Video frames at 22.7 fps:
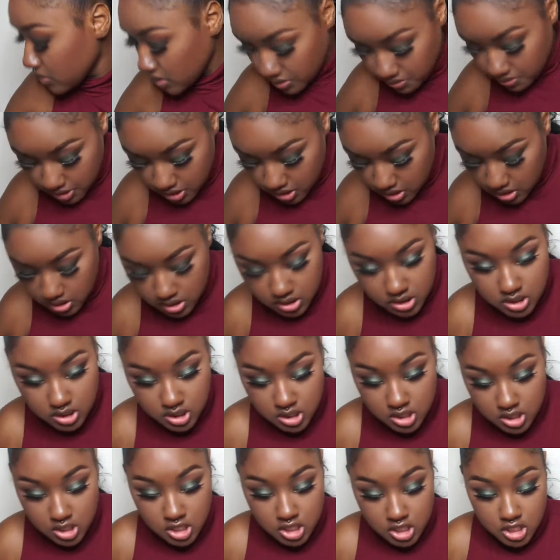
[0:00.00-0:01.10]
Let me get
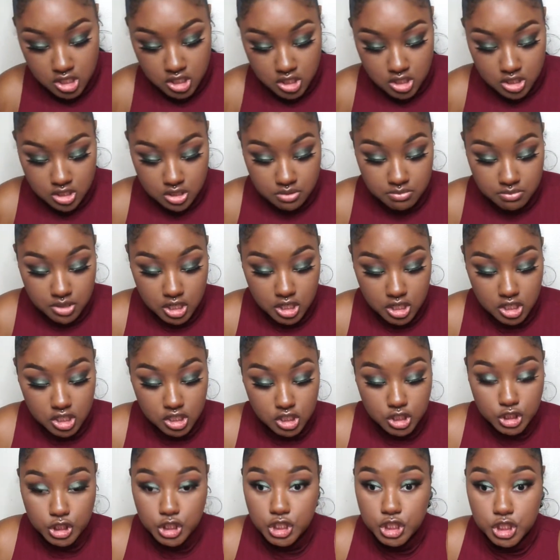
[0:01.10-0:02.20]
a
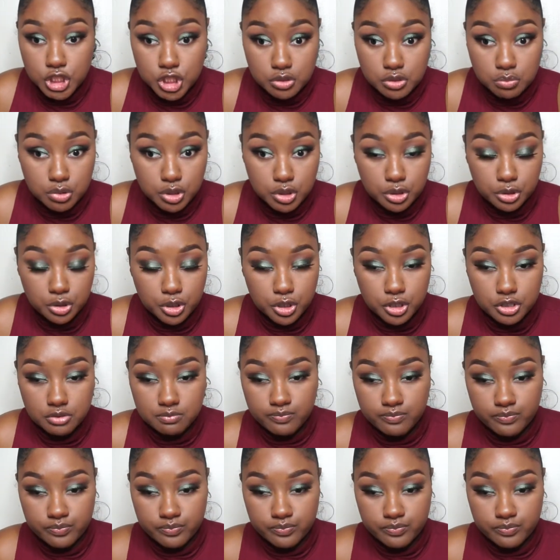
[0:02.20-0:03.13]
handy dandy mirror,